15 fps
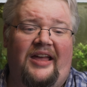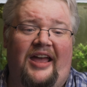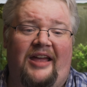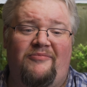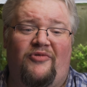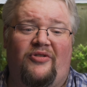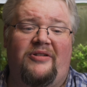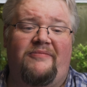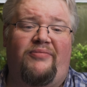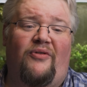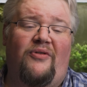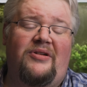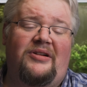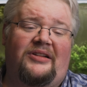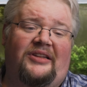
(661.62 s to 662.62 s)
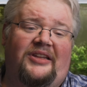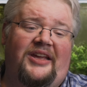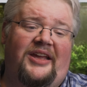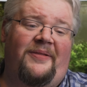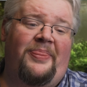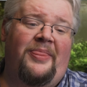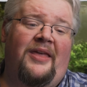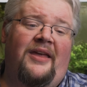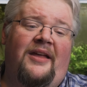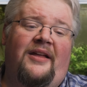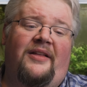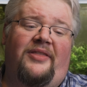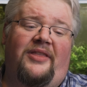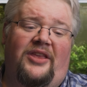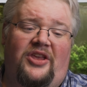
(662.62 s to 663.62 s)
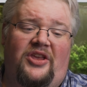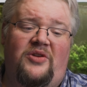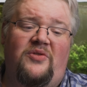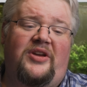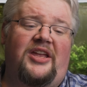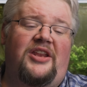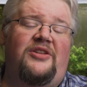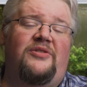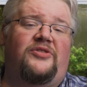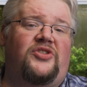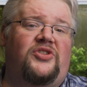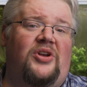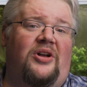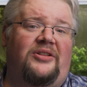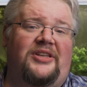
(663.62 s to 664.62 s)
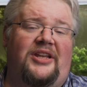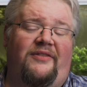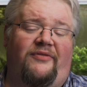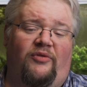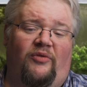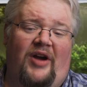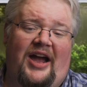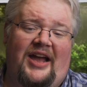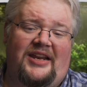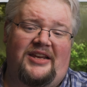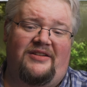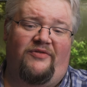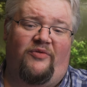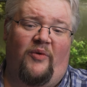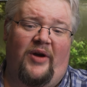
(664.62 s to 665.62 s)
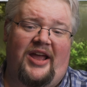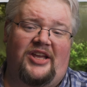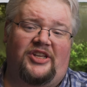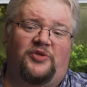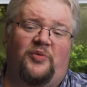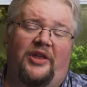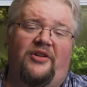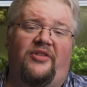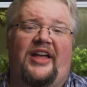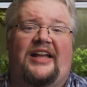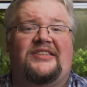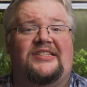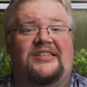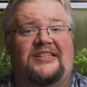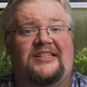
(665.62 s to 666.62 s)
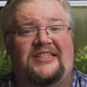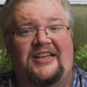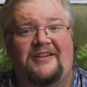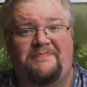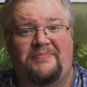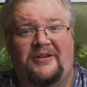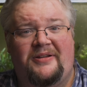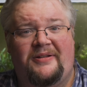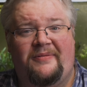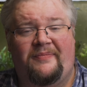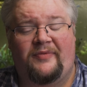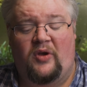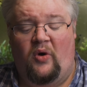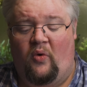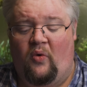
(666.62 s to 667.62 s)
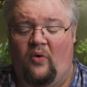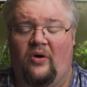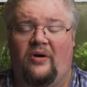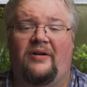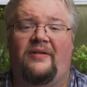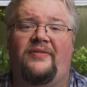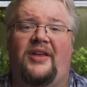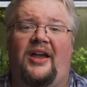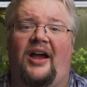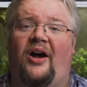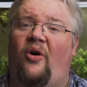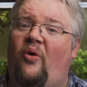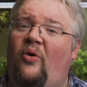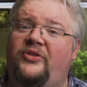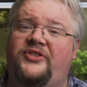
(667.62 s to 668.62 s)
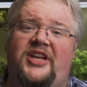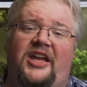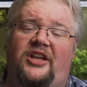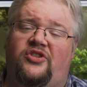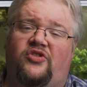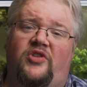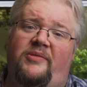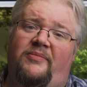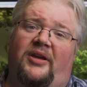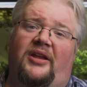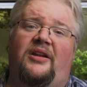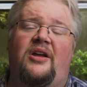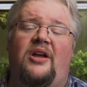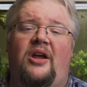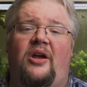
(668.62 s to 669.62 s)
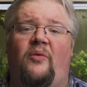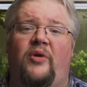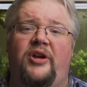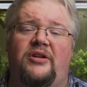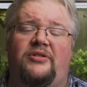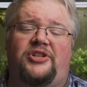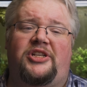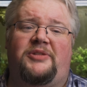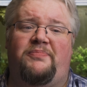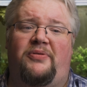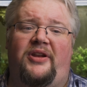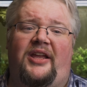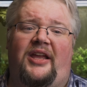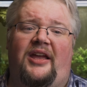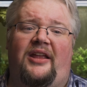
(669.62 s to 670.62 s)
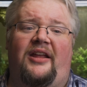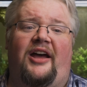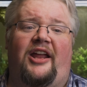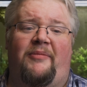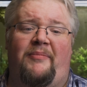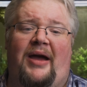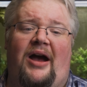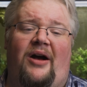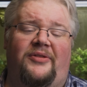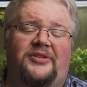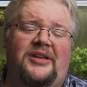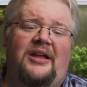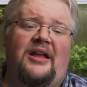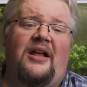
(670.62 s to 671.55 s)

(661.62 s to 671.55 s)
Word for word: And more importantly, you can use salt in a variety of ways, whether that's a dip or a whole tank treatment where you're just putting in an amount.